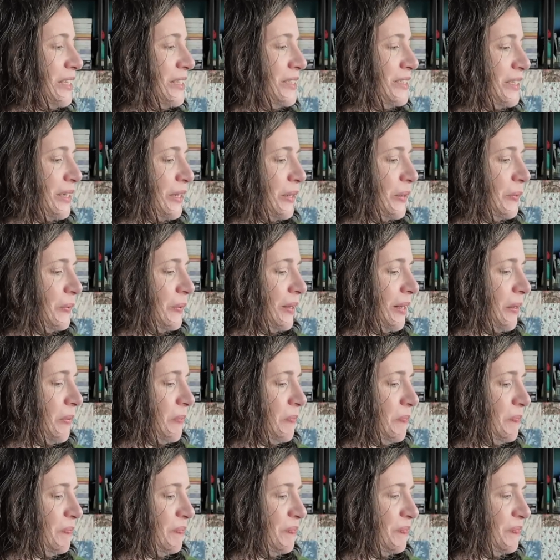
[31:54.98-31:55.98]
So
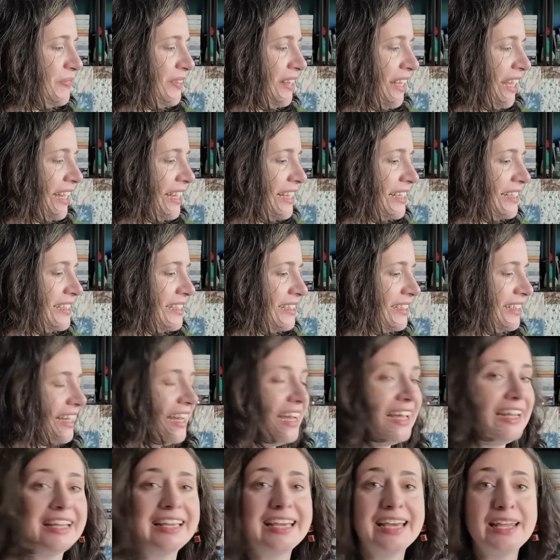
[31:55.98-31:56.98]
yes,
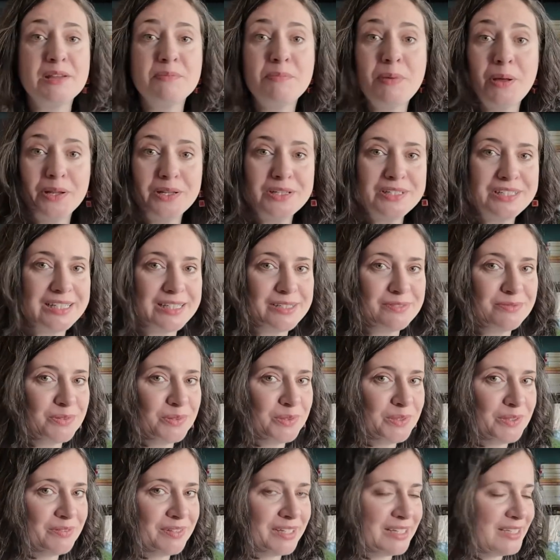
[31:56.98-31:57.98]
and again, apologies for
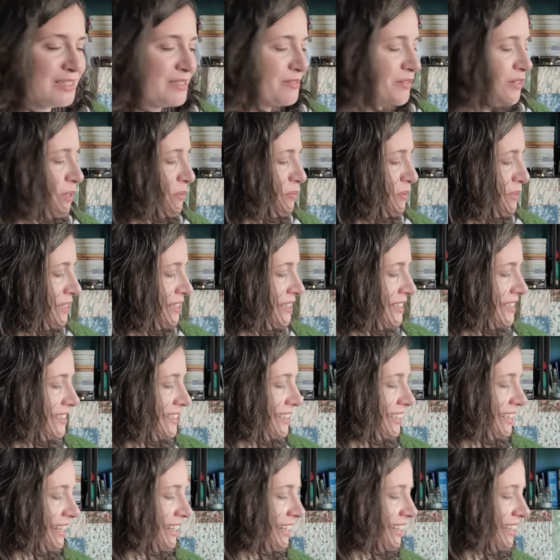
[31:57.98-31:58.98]
all of the interruptions
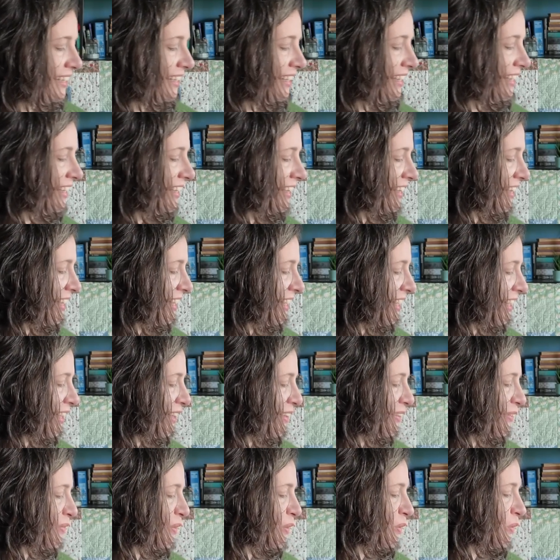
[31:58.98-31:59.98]
today
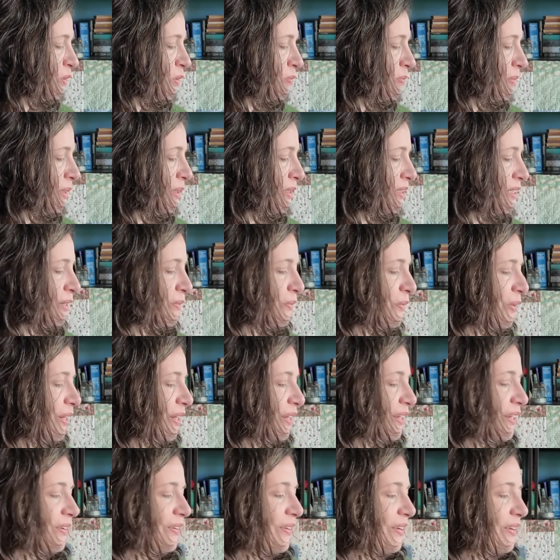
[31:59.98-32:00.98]
with all the building
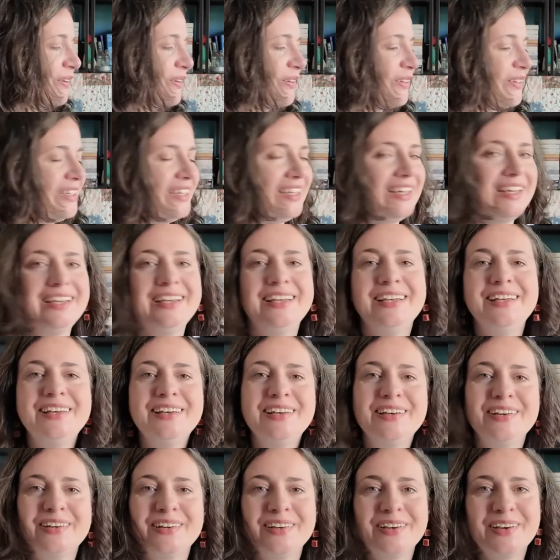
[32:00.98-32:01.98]
work going on
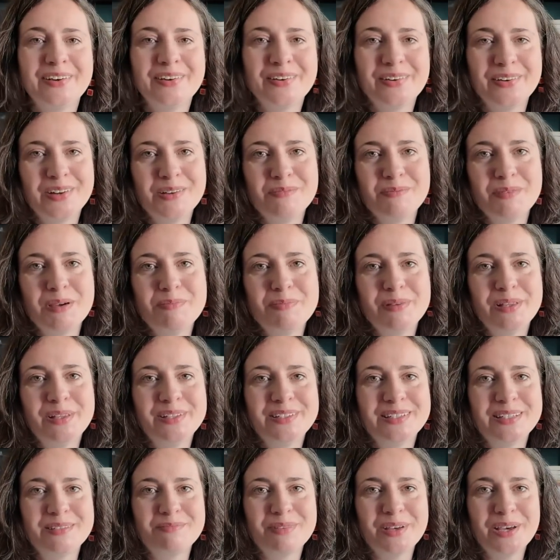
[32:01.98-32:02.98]
in my
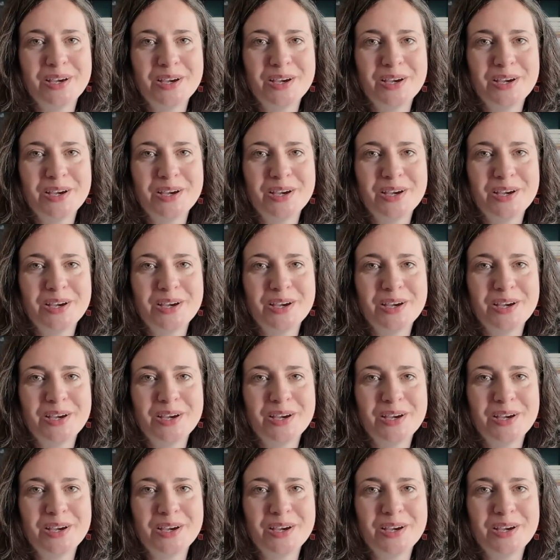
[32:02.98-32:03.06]
building, but